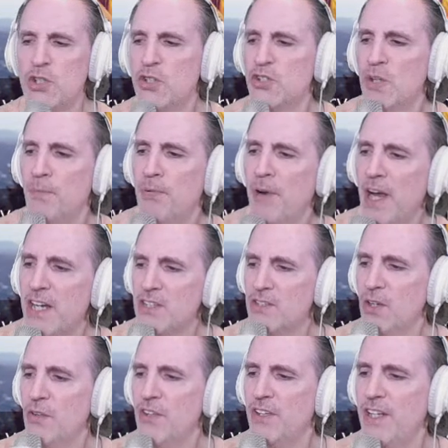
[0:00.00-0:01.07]
you surprised
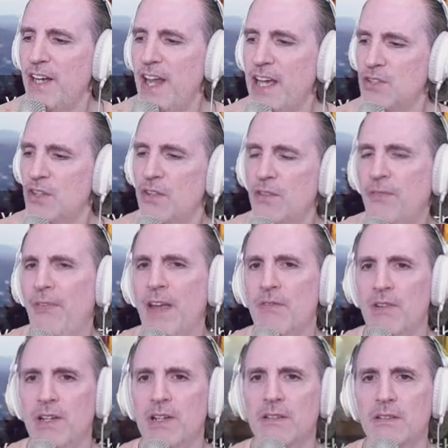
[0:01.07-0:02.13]
though that the Nats are the
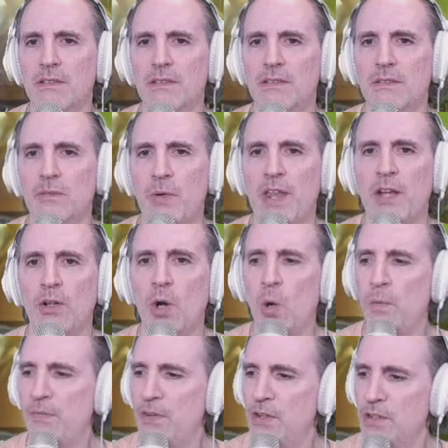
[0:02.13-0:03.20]
favorite without
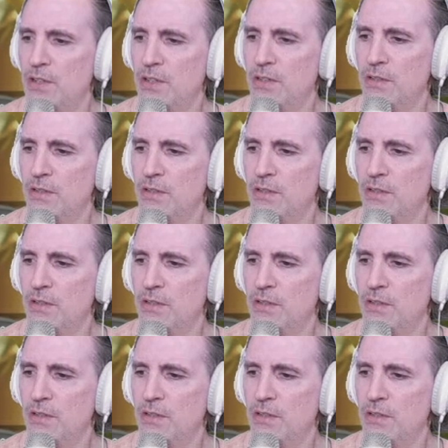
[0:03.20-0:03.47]
home field?